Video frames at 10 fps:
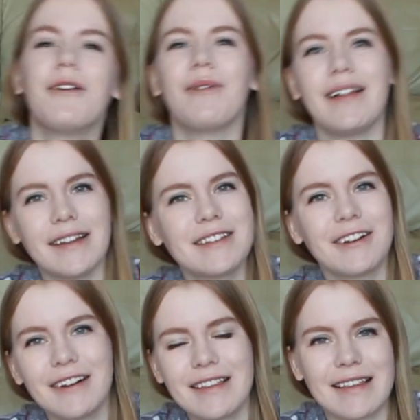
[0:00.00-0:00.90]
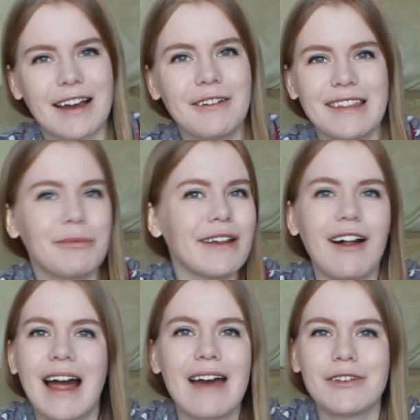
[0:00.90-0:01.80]
Well, it turns out that we
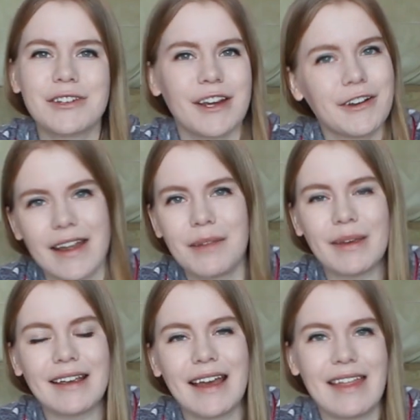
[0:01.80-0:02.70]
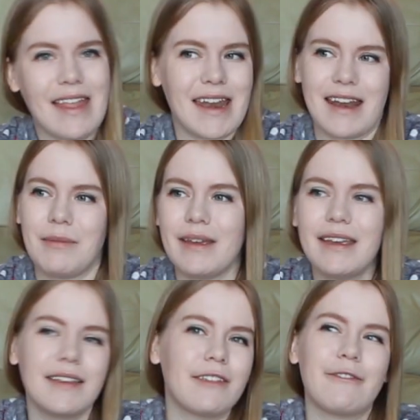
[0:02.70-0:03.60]
all have a shared enemy, and that
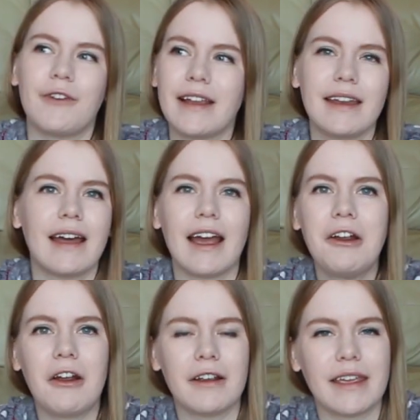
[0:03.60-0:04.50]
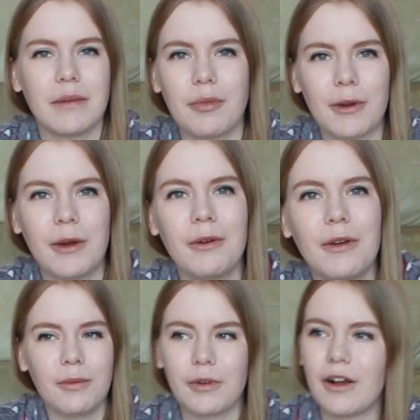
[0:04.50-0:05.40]
enemy is frickin' hierarchy, bro.
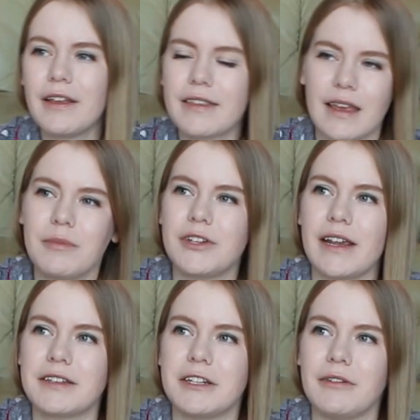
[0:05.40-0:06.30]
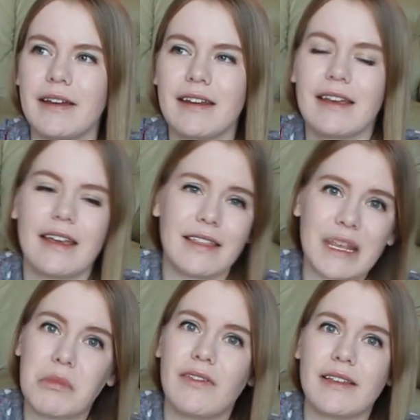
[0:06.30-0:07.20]
We're all subject to it, and
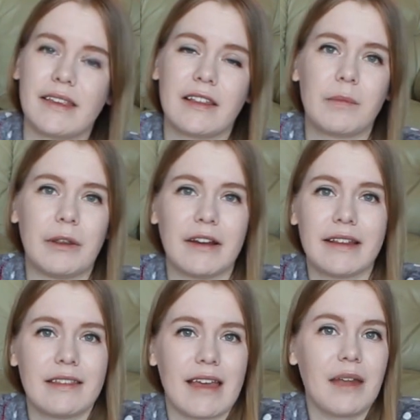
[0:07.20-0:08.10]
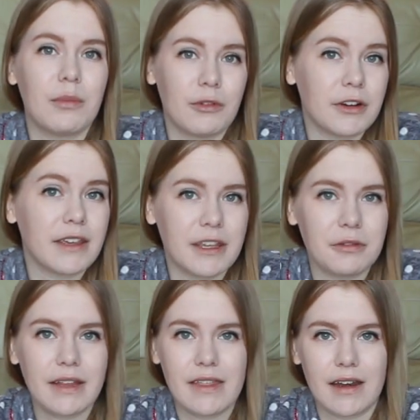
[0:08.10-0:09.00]
some of us experience that more
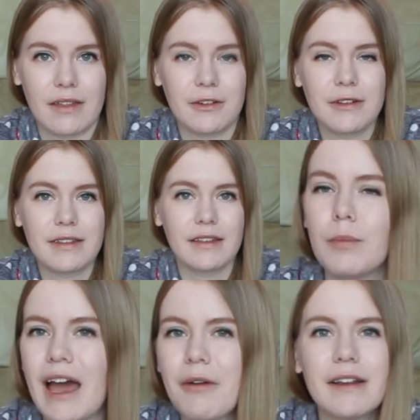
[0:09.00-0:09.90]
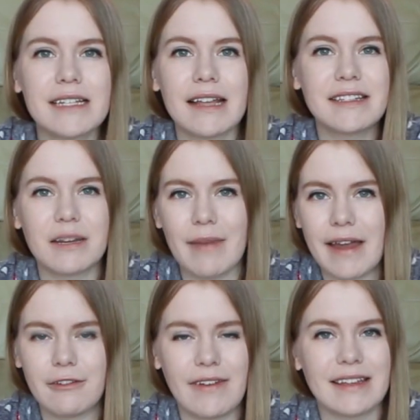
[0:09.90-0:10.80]
acutely than others. Power tends to
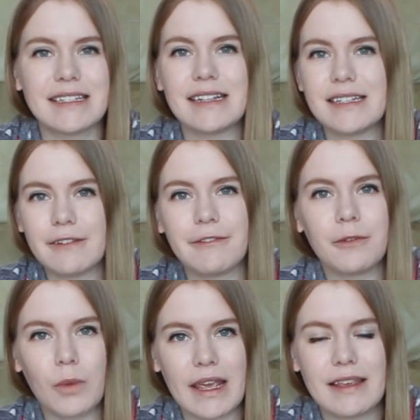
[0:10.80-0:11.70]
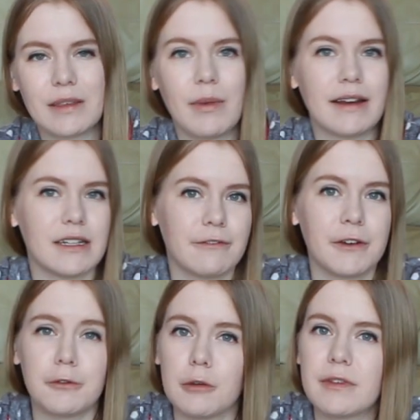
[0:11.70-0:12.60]
manifest in different ways among
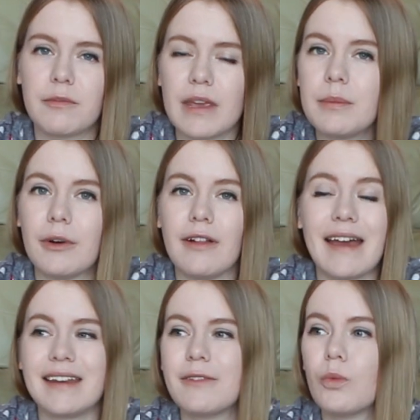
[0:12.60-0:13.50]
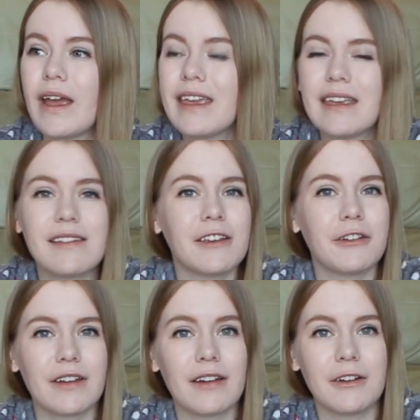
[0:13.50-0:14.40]
different groups of people, and it's way easier
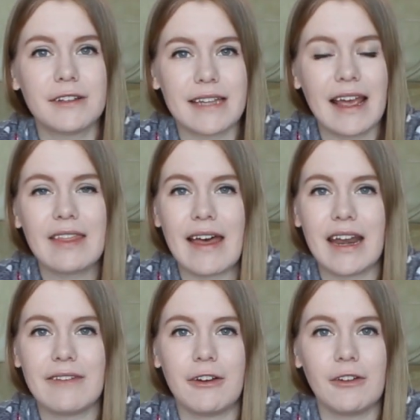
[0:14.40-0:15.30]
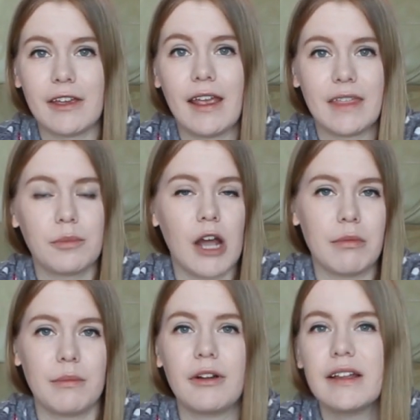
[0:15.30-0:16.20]
to understand that if you're looking at the
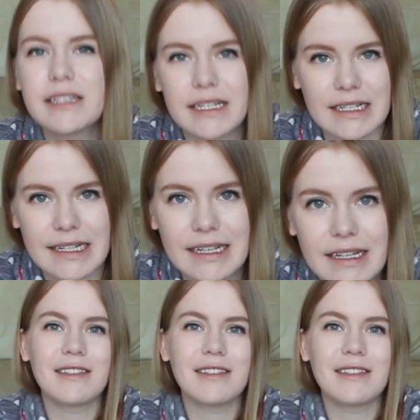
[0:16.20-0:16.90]
problem holistically.